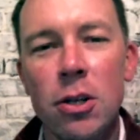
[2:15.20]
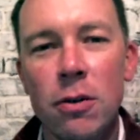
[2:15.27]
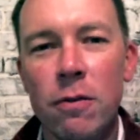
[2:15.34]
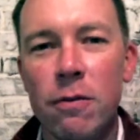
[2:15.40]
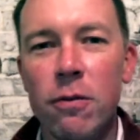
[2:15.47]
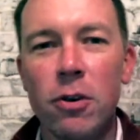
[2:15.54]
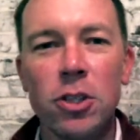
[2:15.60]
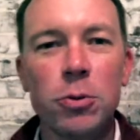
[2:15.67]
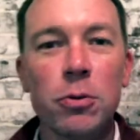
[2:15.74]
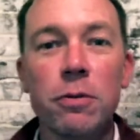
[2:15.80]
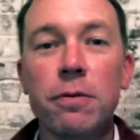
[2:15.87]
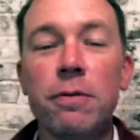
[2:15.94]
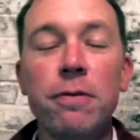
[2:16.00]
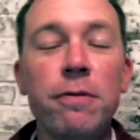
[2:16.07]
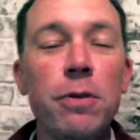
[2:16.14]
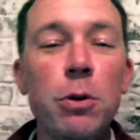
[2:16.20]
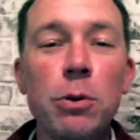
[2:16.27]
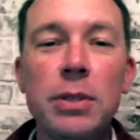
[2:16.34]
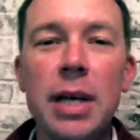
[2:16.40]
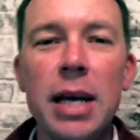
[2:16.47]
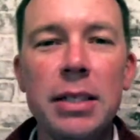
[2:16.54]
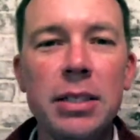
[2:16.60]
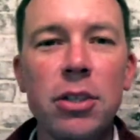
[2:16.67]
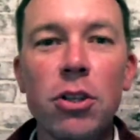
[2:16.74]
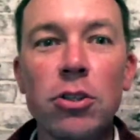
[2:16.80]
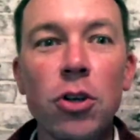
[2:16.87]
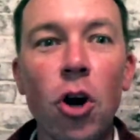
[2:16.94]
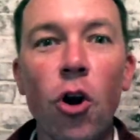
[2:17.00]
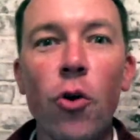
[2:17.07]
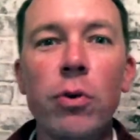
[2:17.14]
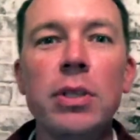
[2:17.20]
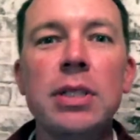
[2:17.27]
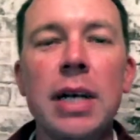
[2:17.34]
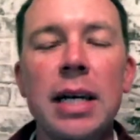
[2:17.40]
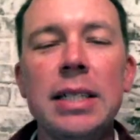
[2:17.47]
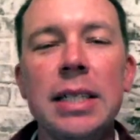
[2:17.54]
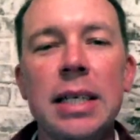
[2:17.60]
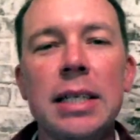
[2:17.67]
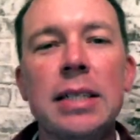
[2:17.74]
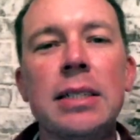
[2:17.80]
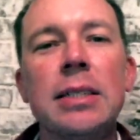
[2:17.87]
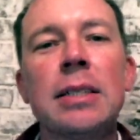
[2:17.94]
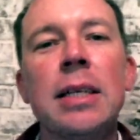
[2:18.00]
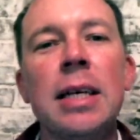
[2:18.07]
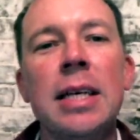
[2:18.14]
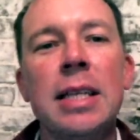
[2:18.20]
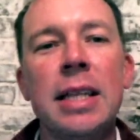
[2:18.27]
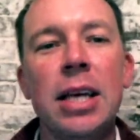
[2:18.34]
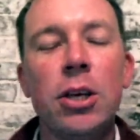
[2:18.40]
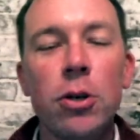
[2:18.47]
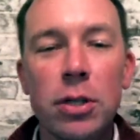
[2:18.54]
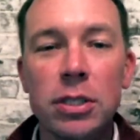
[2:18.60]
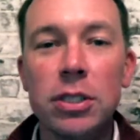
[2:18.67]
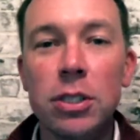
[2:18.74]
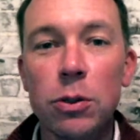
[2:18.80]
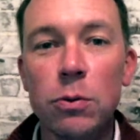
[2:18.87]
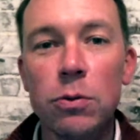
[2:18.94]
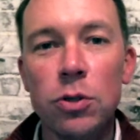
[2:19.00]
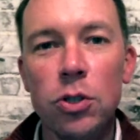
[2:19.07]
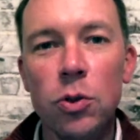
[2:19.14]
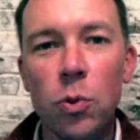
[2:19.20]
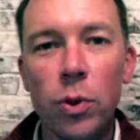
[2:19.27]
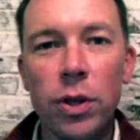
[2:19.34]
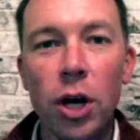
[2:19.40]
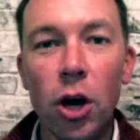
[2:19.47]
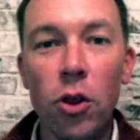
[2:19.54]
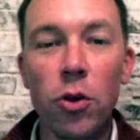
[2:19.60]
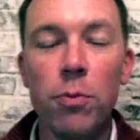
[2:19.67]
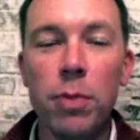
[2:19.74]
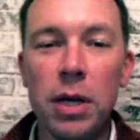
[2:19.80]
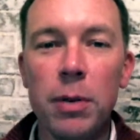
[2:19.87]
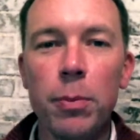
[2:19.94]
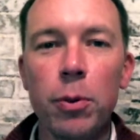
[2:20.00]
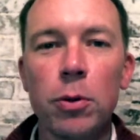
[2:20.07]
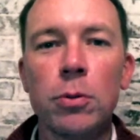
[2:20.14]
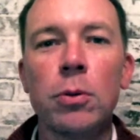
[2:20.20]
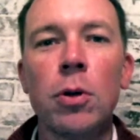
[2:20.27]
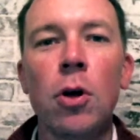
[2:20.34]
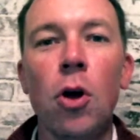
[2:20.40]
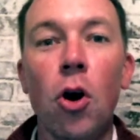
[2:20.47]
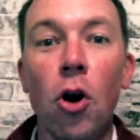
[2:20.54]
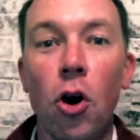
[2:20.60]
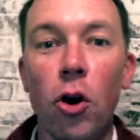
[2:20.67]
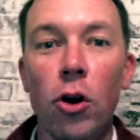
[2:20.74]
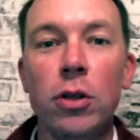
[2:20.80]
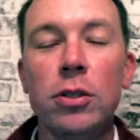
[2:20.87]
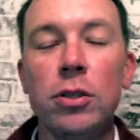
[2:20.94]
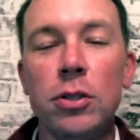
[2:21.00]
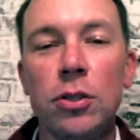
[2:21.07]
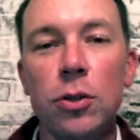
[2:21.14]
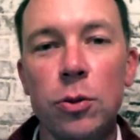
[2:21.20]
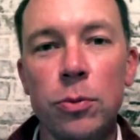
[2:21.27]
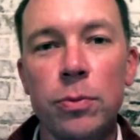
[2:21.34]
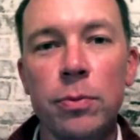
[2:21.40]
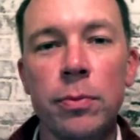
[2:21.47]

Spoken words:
virtual food tasting. There's all these ideas that you can still do with other people on Zoom.